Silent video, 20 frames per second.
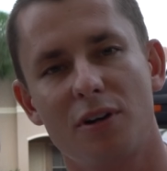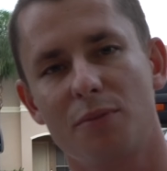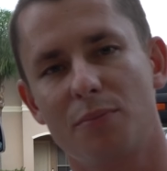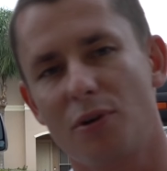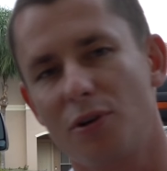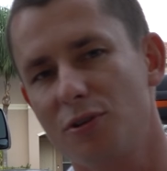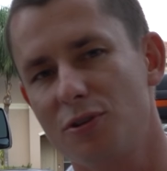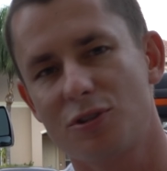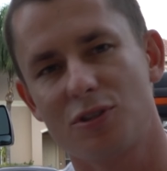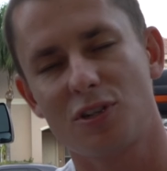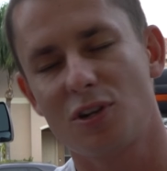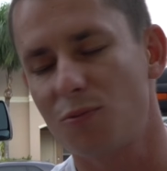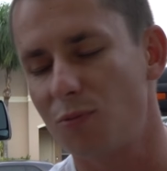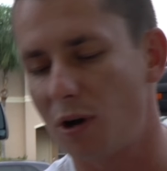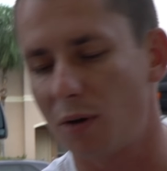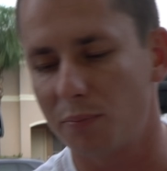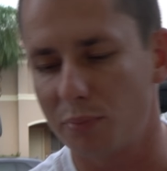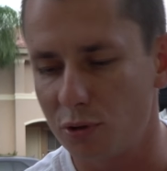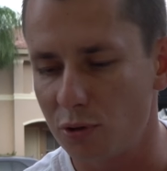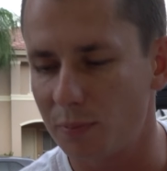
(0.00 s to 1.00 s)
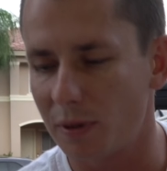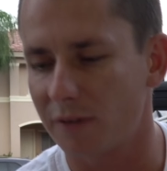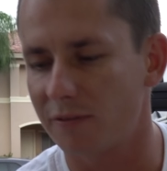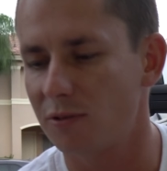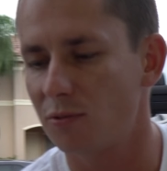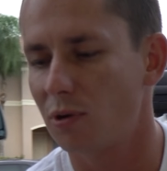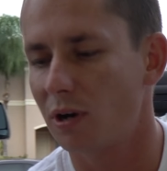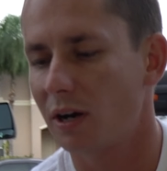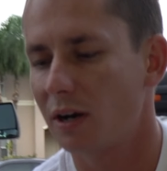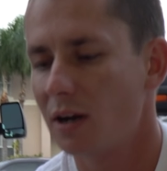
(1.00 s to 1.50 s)
on a boat, you just don't want poop
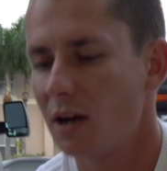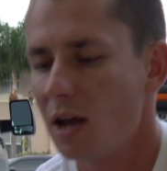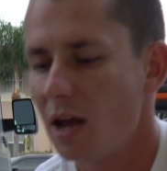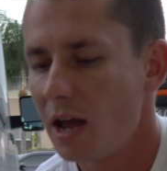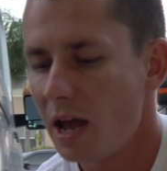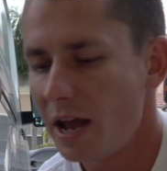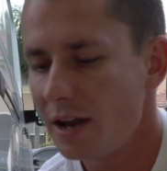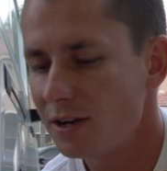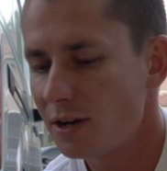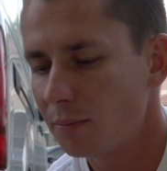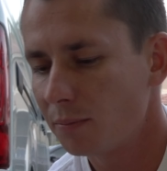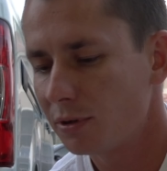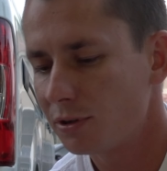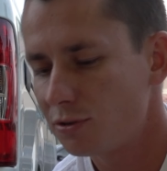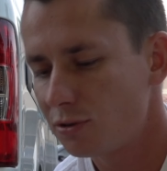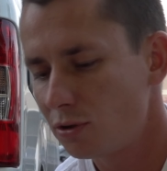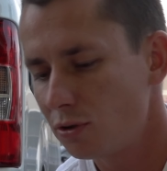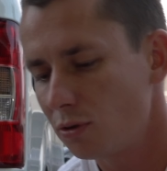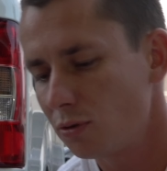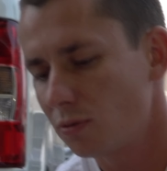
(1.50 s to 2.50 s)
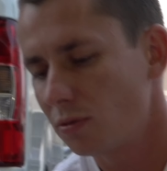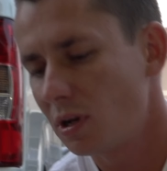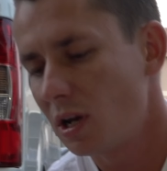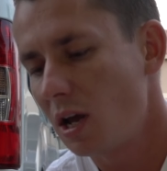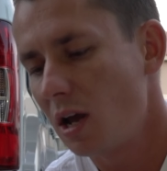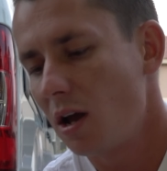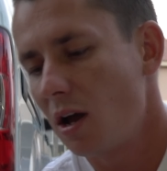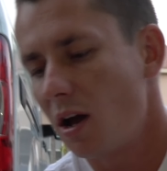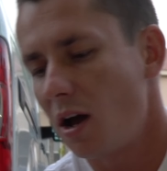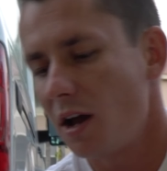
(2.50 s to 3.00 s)
everywhere. And number two,
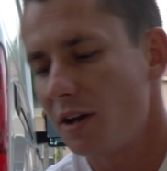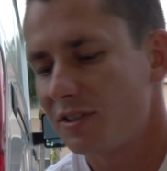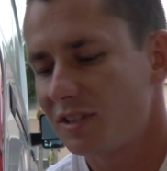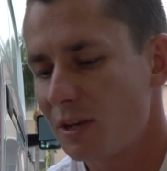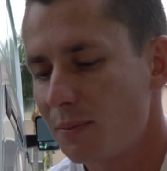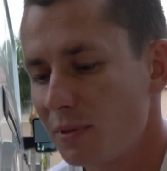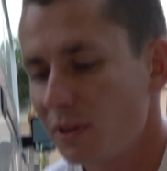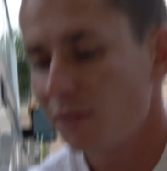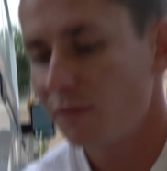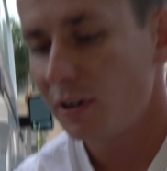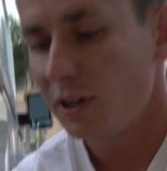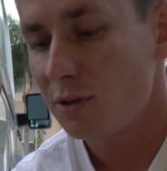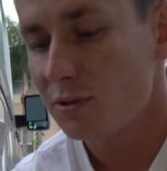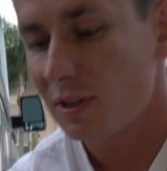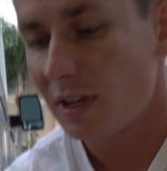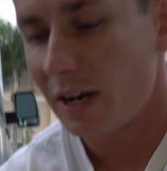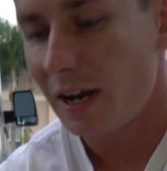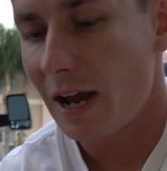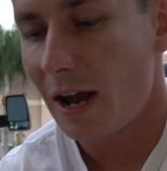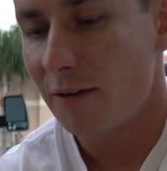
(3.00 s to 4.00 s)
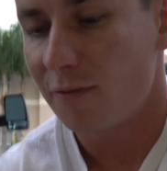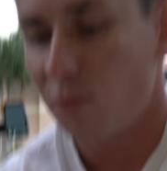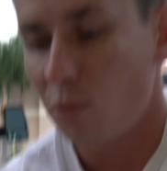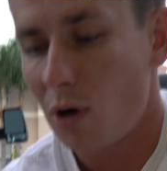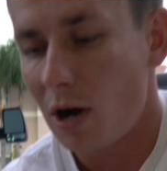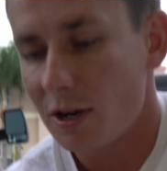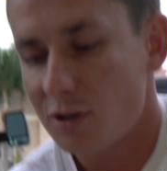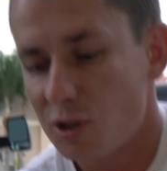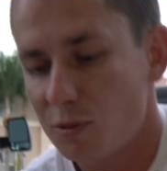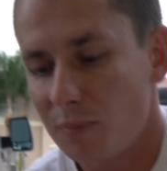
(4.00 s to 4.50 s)
uh, some of the videos that I have
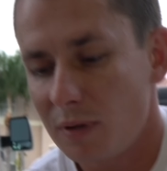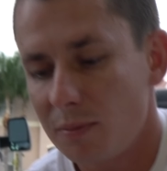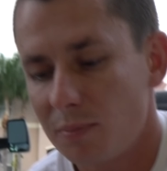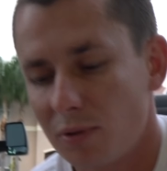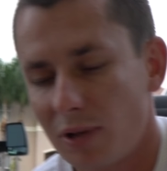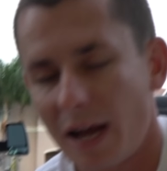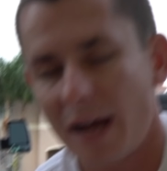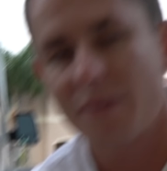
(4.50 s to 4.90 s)
watched, people